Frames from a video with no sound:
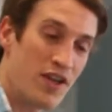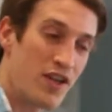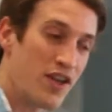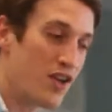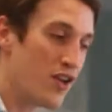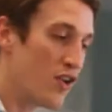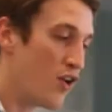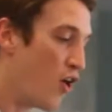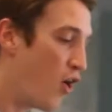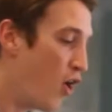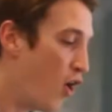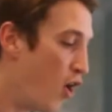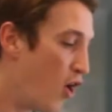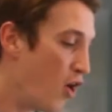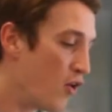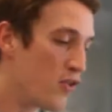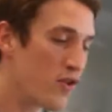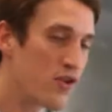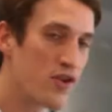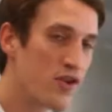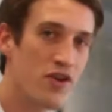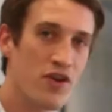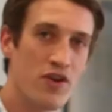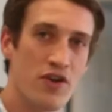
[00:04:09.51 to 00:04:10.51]
get all
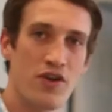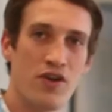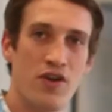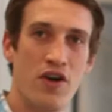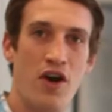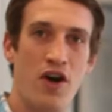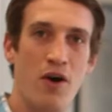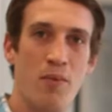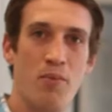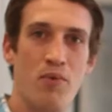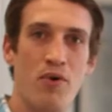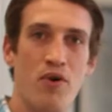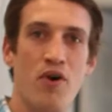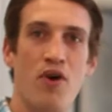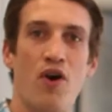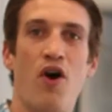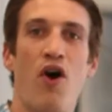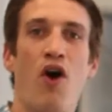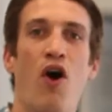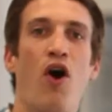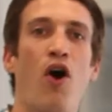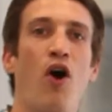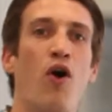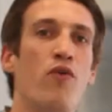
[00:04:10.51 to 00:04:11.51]
the gunk up,
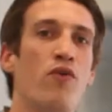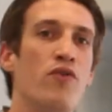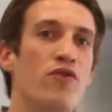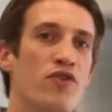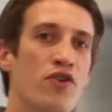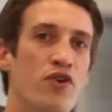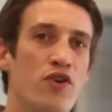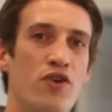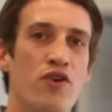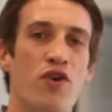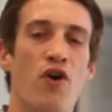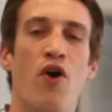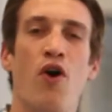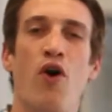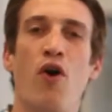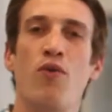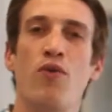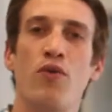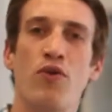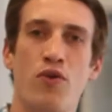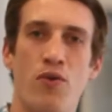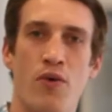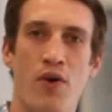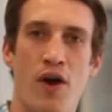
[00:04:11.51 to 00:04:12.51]
all the dirt, all
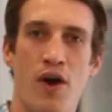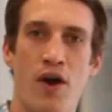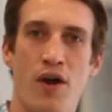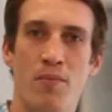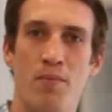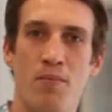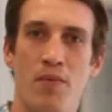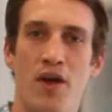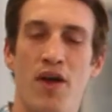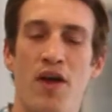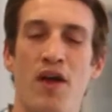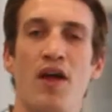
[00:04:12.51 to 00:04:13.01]
the grime.